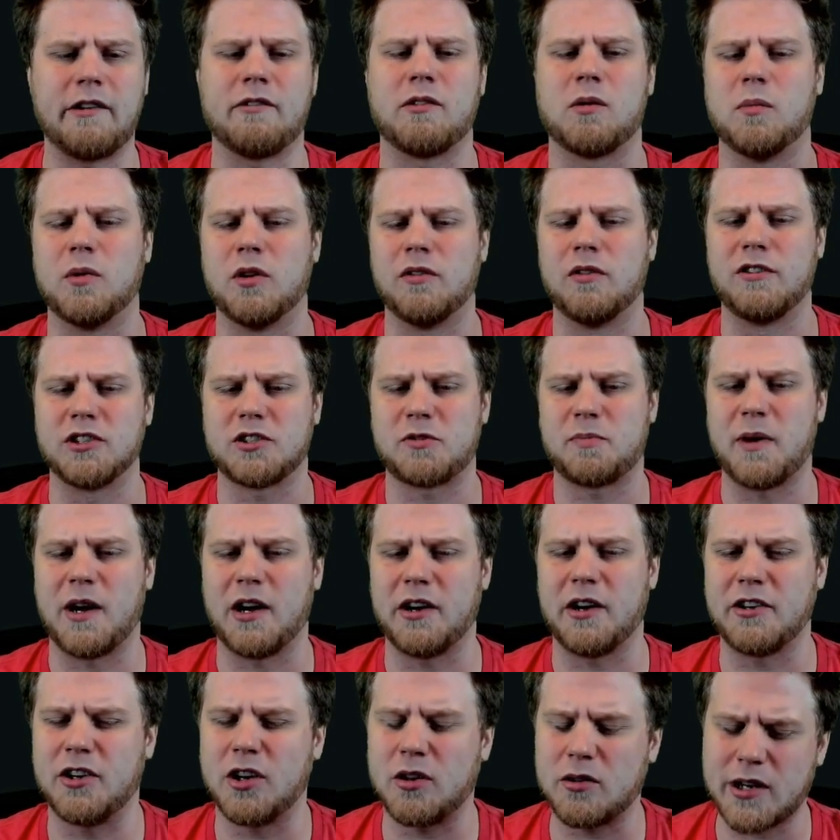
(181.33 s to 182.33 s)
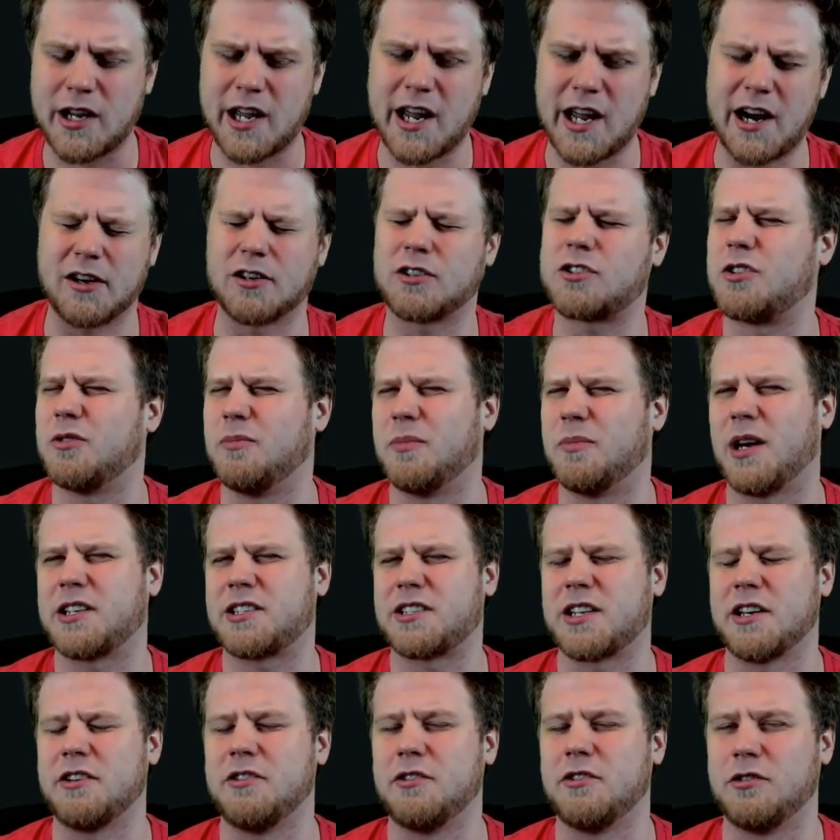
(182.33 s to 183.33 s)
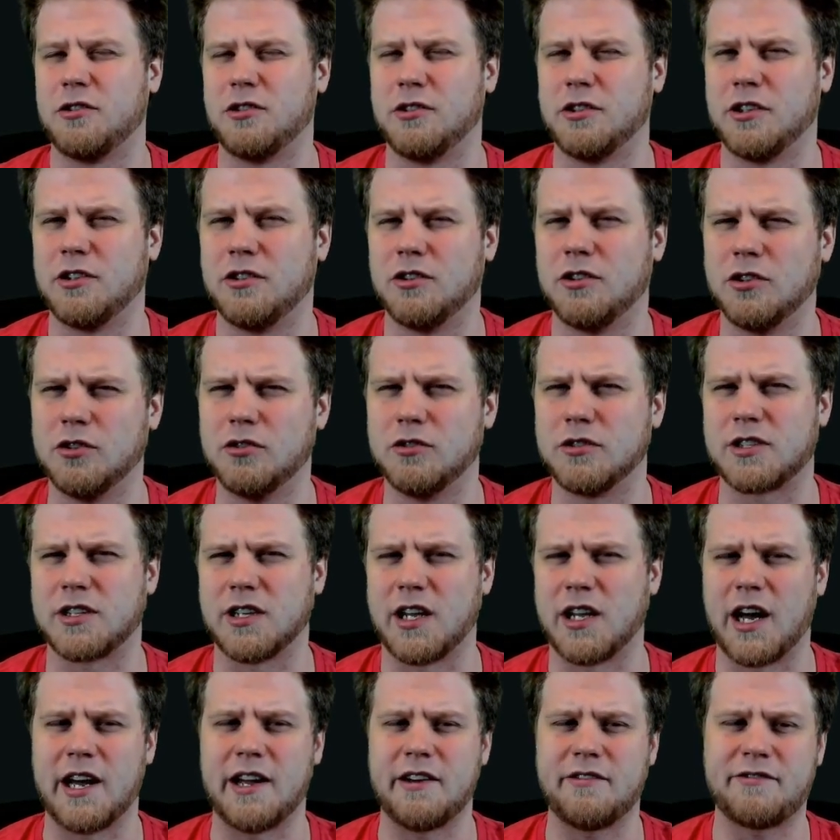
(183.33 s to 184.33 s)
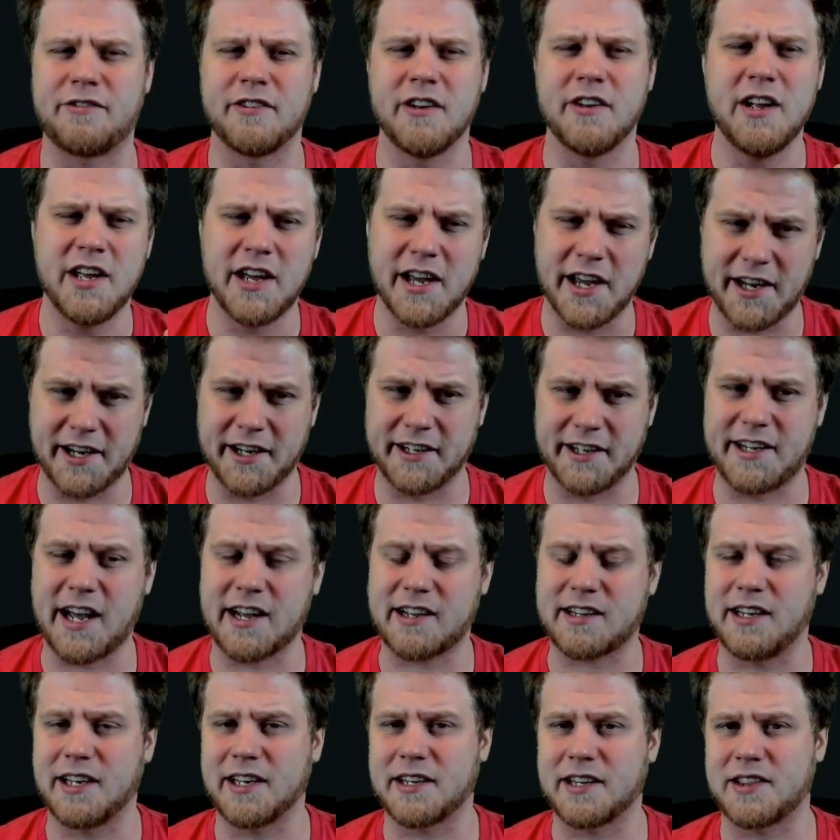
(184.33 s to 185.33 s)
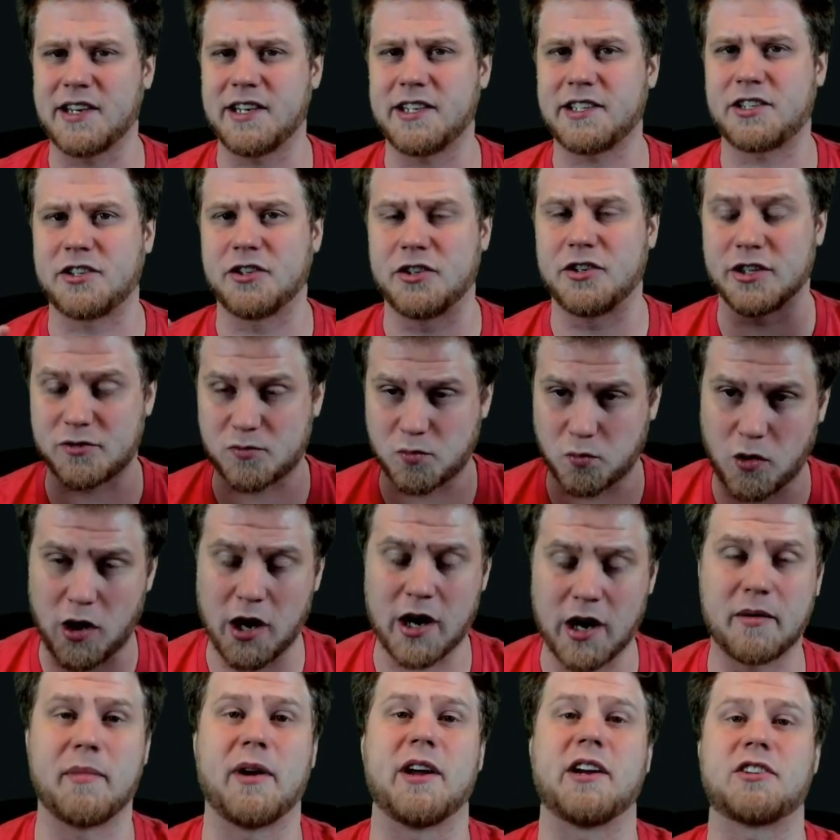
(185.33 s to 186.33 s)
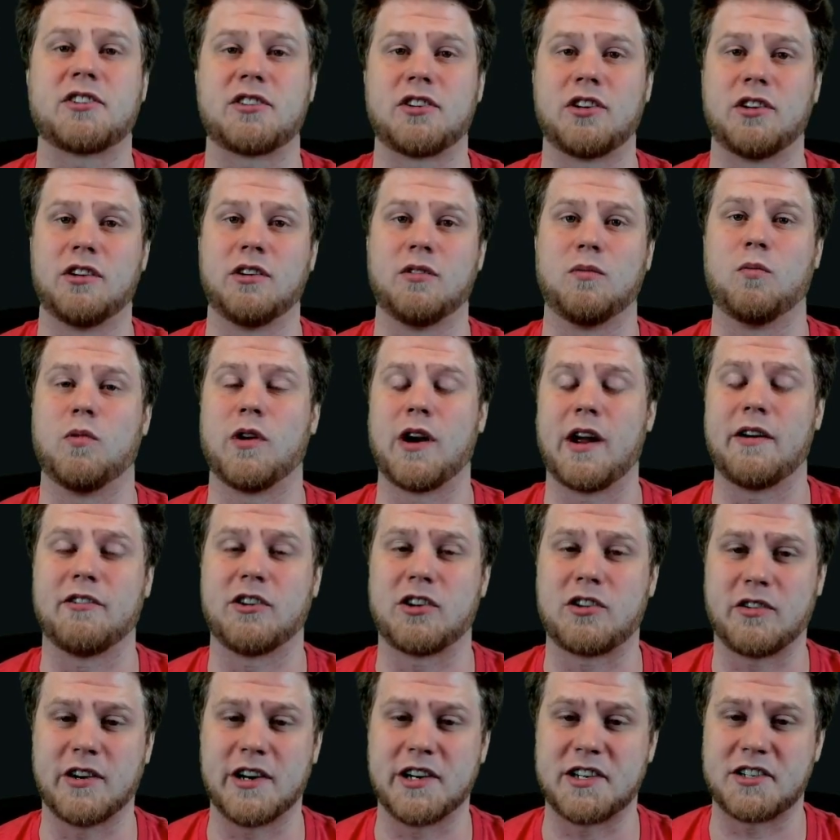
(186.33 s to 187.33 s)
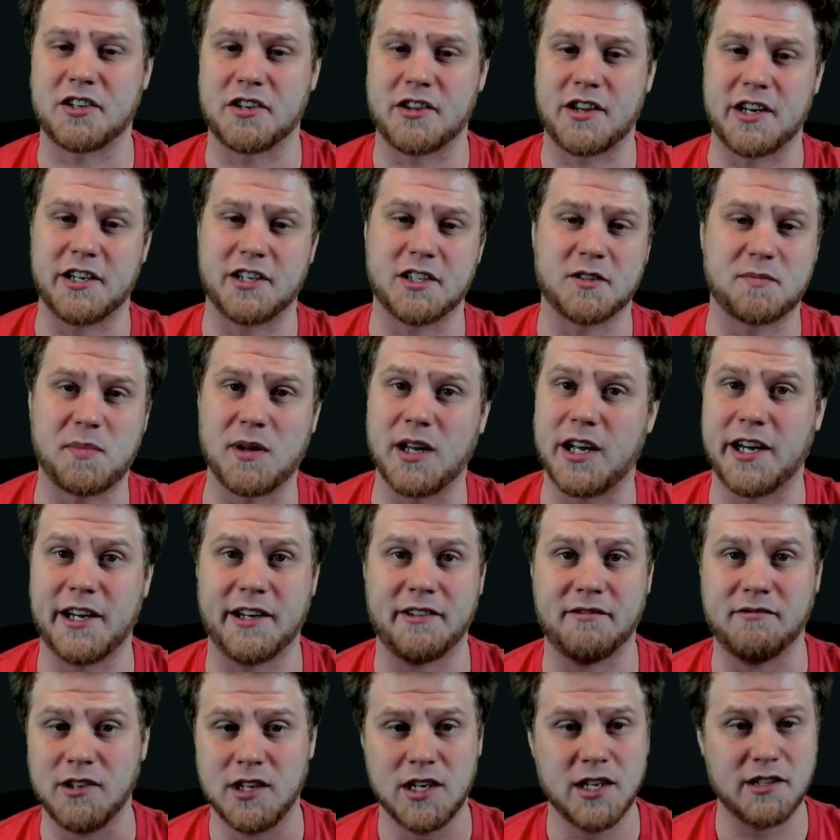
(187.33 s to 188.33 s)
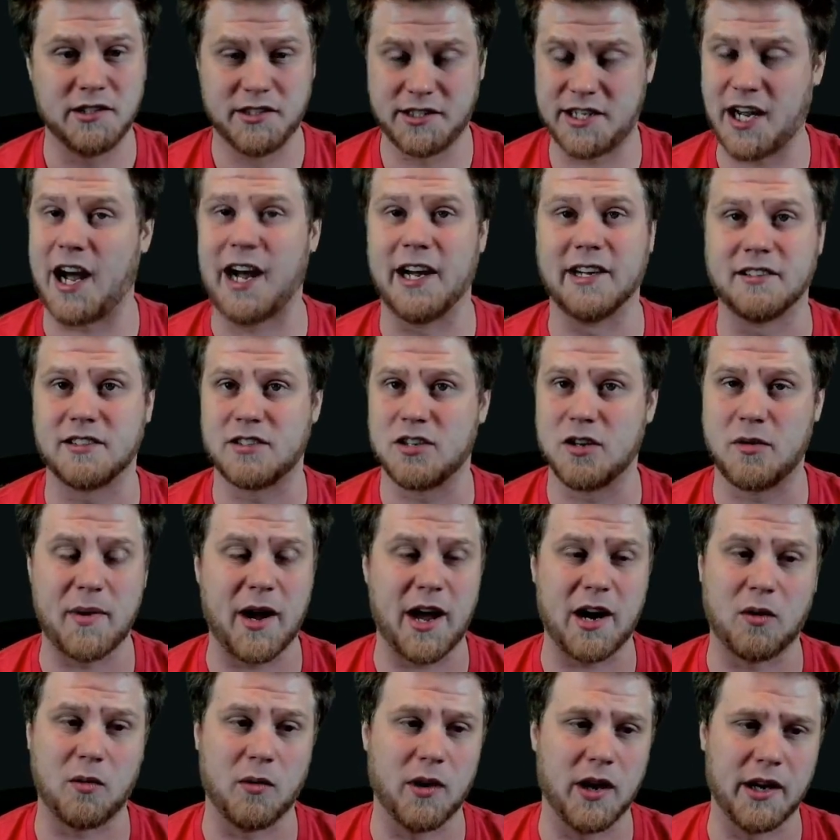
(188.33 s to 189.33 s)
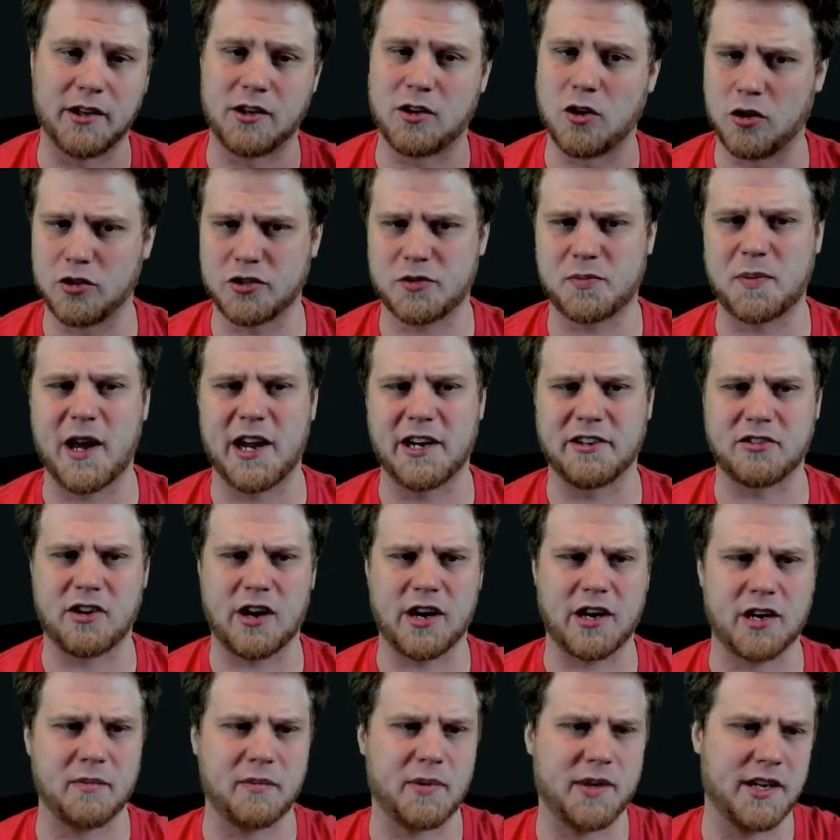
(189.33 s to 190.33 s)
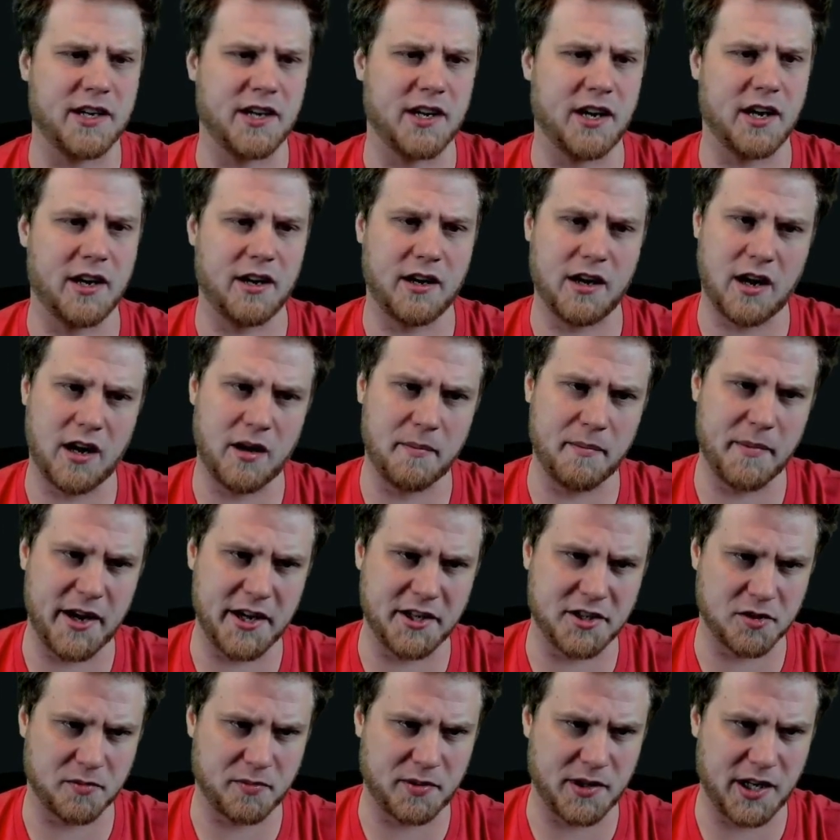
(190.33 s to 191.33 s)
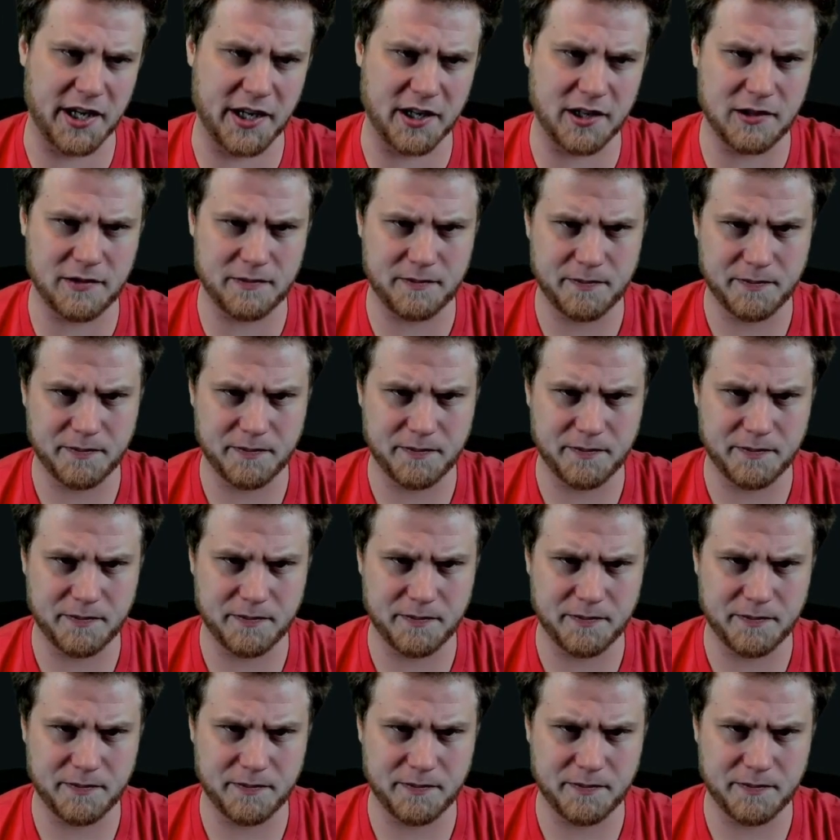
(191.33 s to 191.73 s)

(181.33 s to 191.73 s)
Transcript: removal spell. You don't care too much that you lose life in a deck like this. You just want to make sure whatever creature they just played dies, no matter what. Goldspan Dragon being a major player.